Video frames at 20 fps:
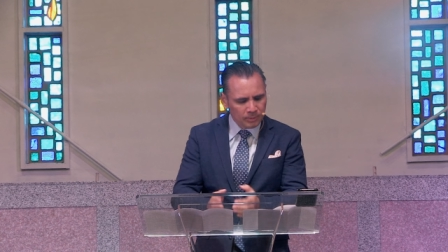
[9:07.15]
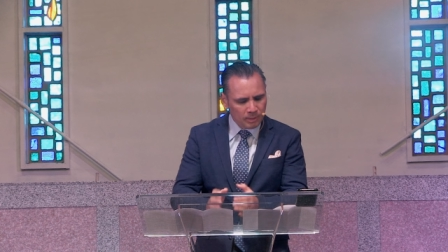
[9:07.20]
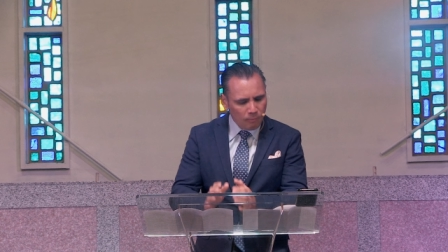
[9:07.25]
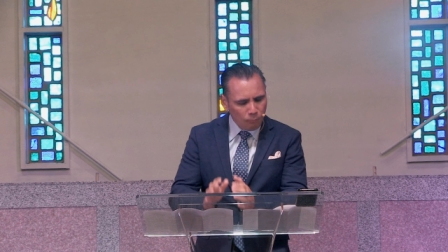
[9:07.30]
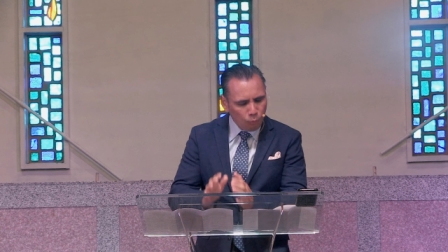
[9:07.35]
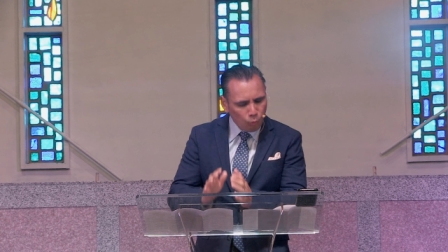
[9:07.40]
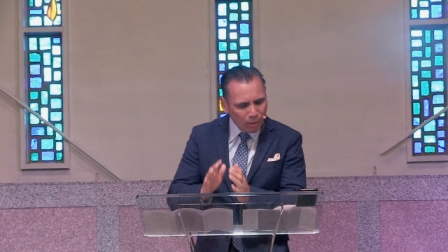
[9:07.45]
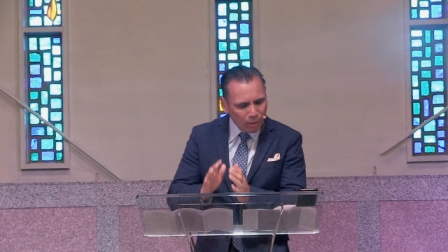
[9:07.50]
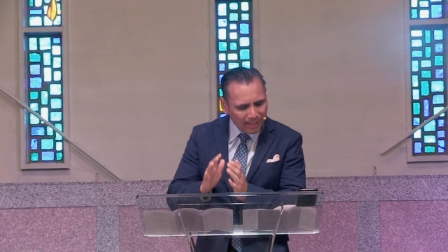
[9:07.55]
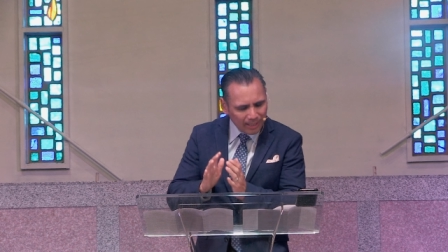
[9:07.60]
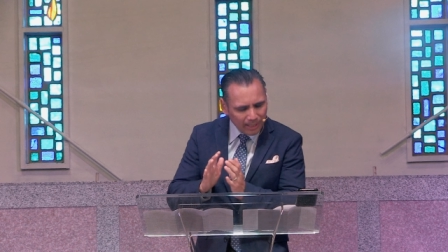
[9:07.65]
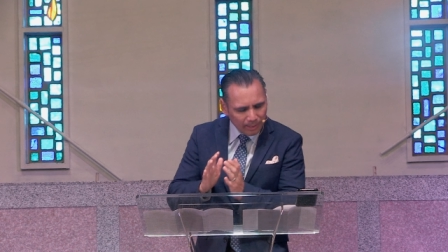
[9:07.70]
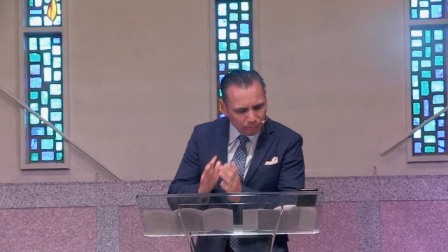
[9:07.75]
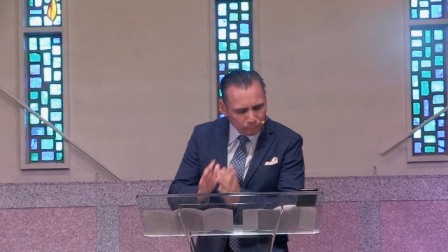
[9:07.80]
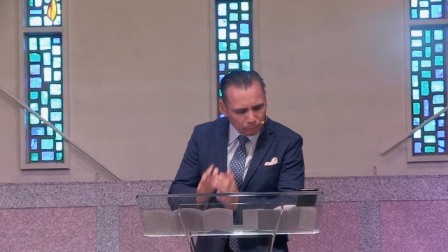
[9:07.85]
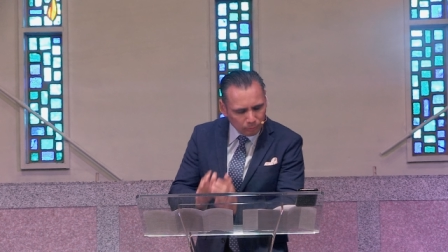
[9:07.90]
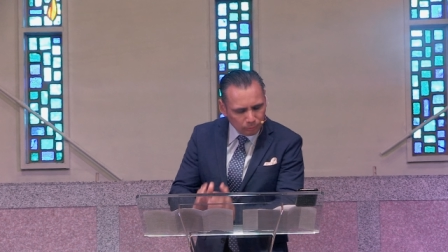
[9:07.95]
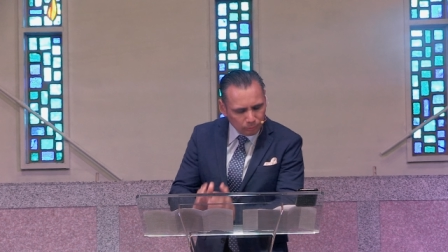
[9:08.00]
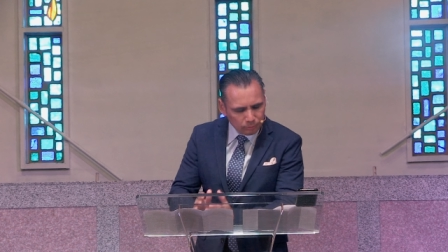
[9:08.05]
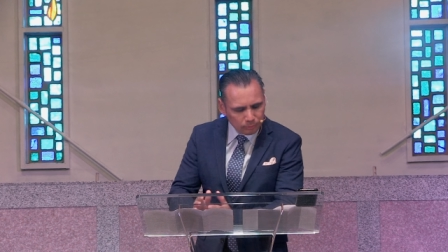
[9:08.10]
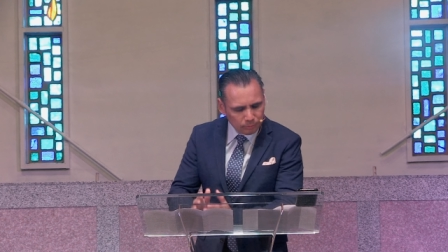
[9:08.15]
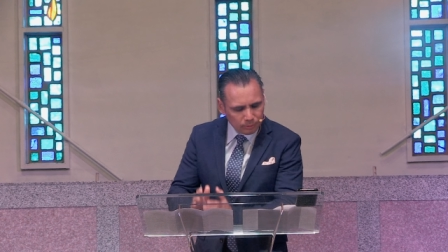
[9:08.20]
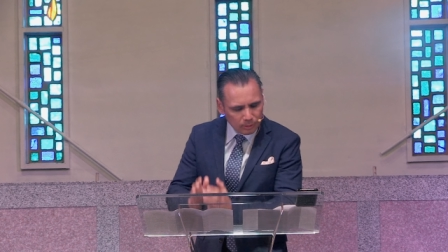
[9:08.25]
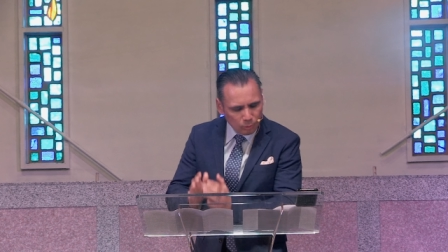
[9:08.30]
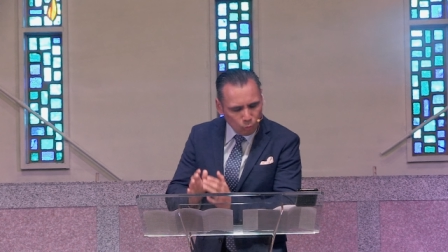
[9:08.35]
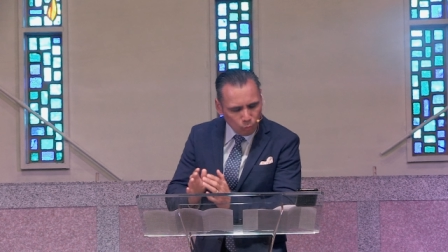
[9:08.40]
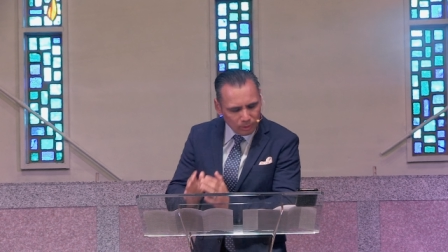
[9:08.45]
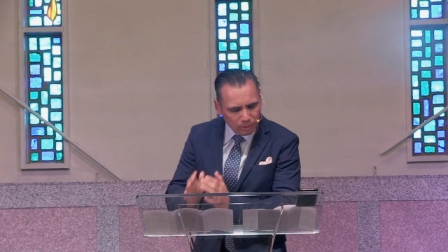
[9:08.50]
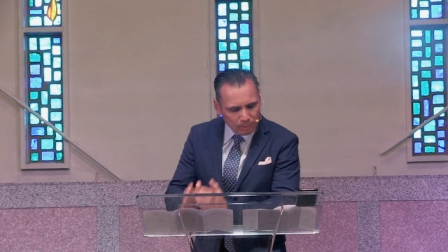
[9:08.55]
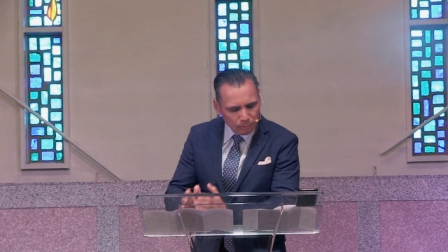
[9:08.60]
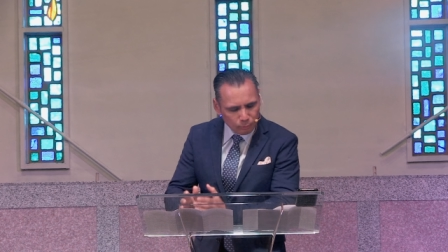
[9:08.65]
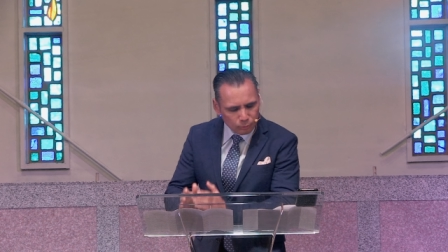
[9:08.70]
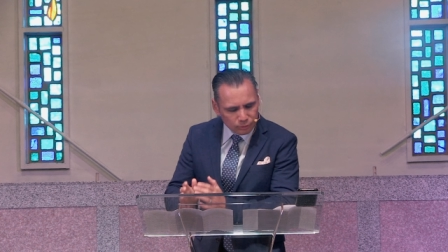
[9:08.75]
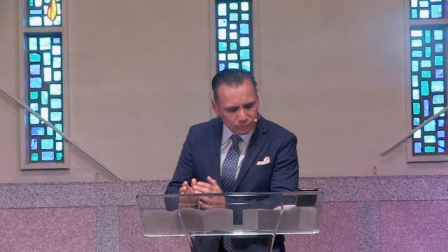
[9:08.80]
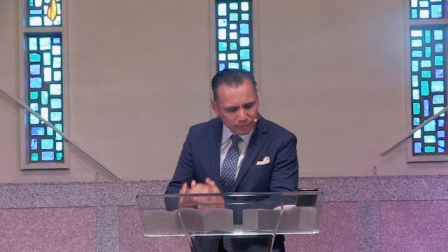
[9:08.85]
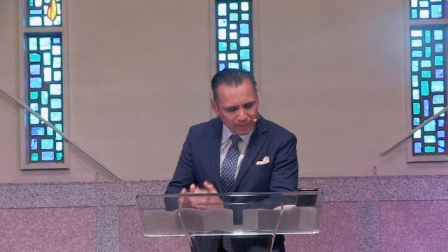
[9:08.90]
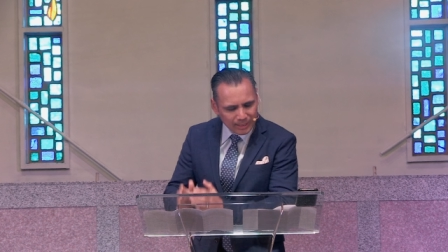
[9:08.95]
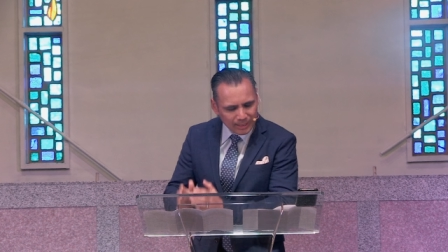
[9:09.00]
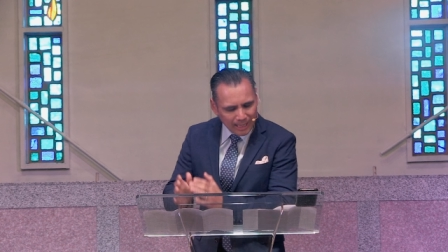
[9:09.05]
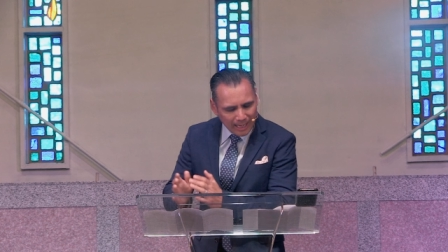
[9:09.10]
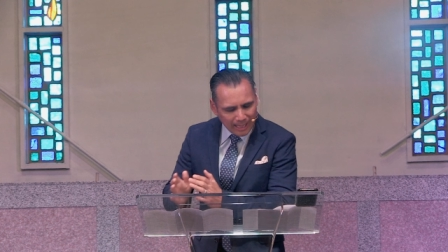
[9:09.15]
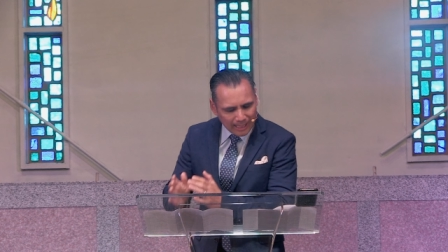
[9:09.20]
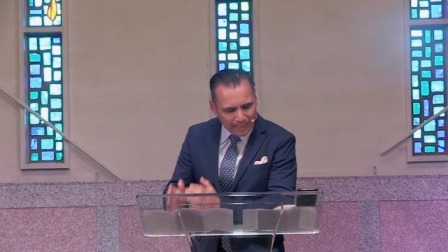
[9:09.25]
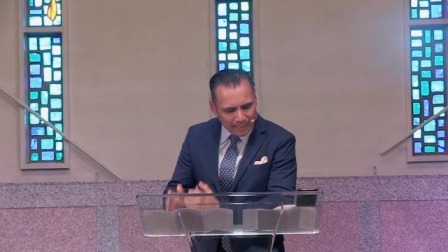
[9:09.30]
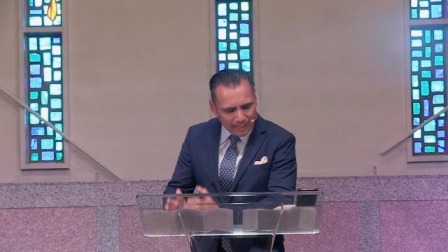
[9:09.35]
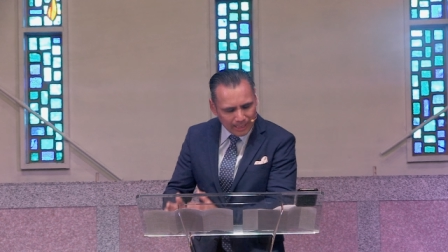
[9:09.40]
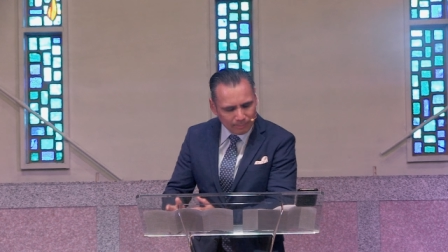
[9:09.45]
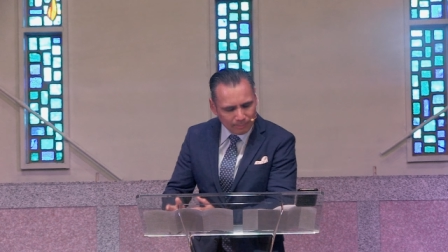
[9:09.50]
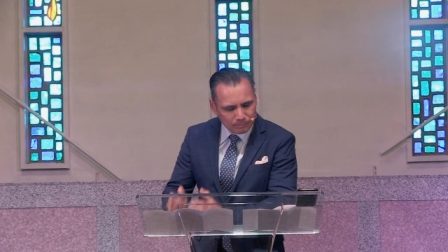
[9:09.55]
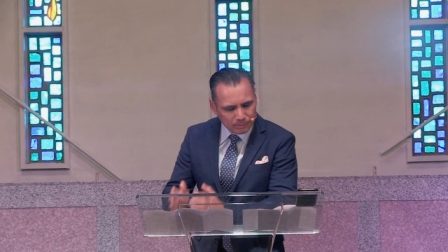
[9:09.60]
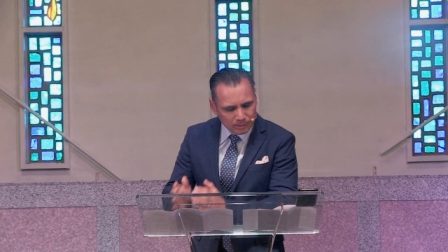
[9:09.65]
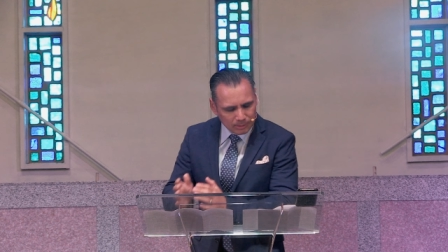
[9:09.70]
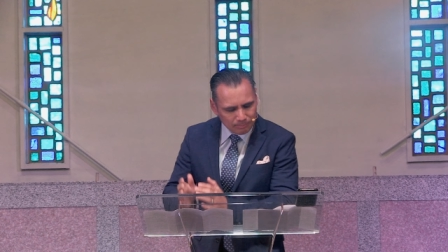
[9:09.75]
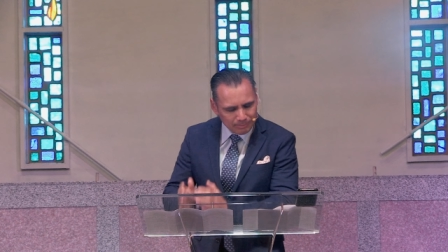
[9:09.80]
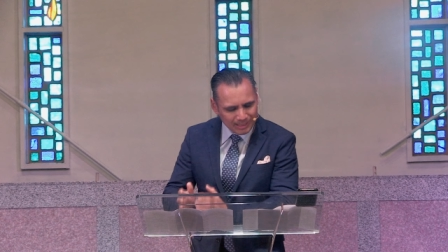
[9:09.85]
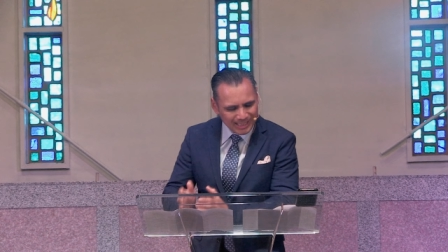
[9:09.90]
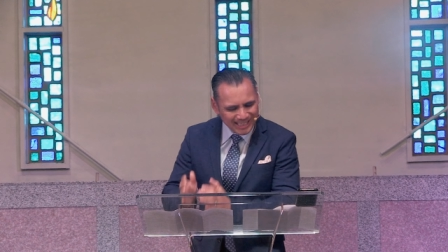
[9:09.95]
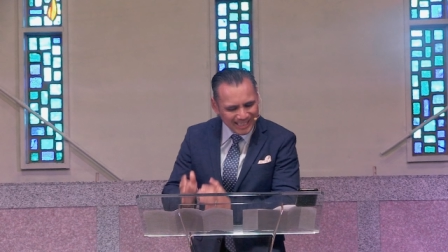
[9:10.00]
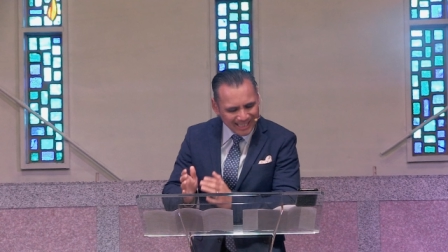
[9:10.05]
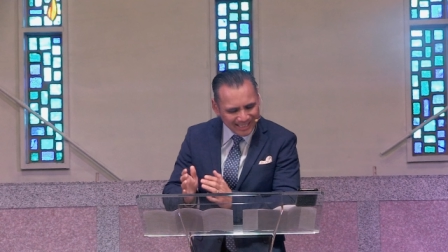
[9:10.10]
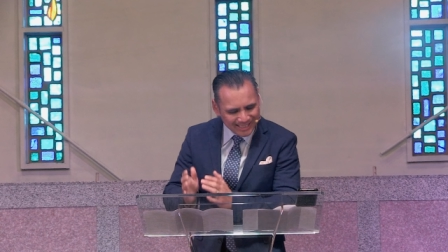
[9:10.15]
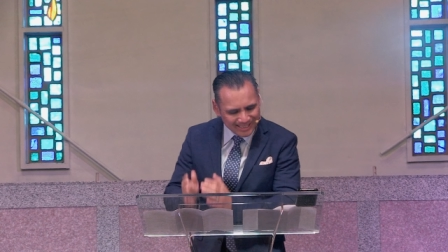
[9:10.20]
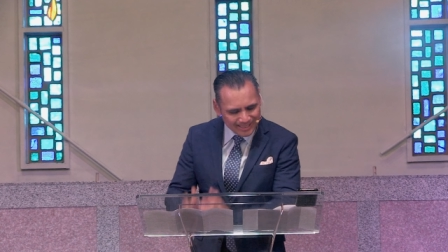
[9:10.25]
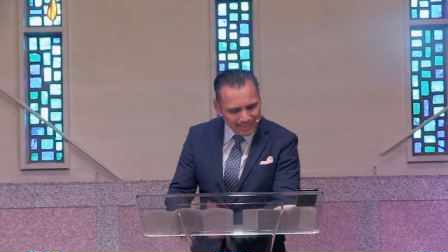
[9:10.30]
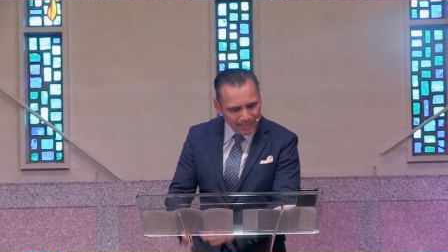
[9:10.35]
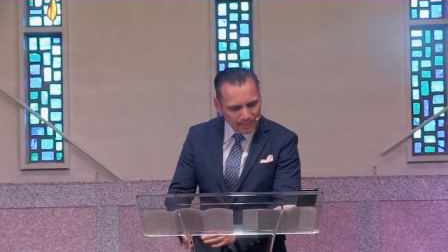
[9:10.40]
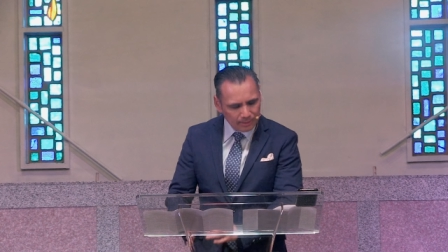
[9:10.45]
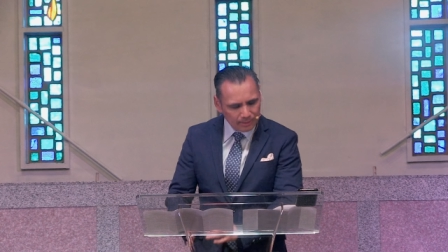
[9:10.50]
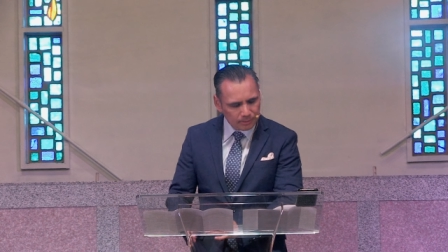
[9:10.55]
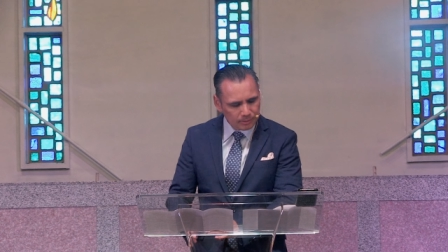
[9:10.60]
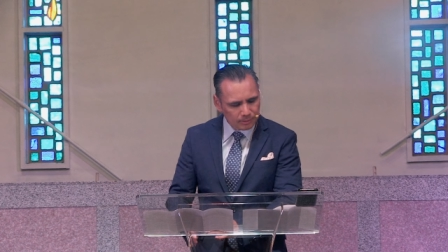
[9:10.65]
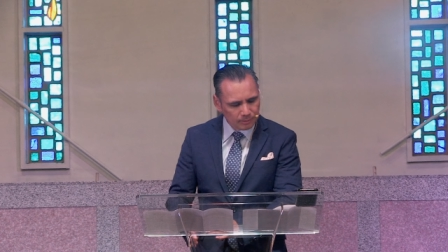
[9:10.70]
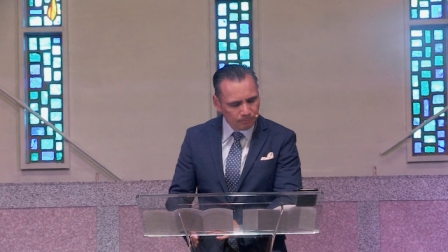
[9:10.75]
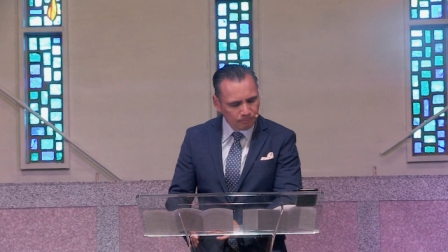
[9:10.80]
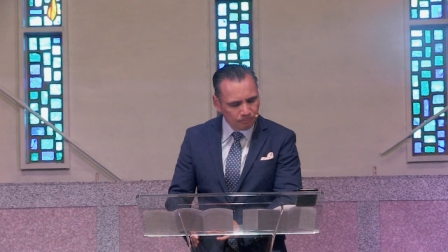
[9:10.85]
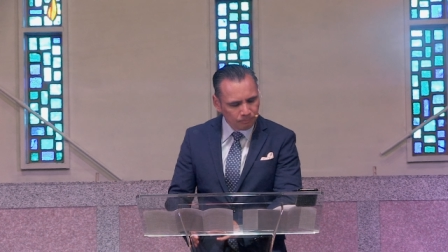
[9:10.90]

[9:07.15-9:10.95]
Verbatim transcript: for I have learned in whatever state I am to be content.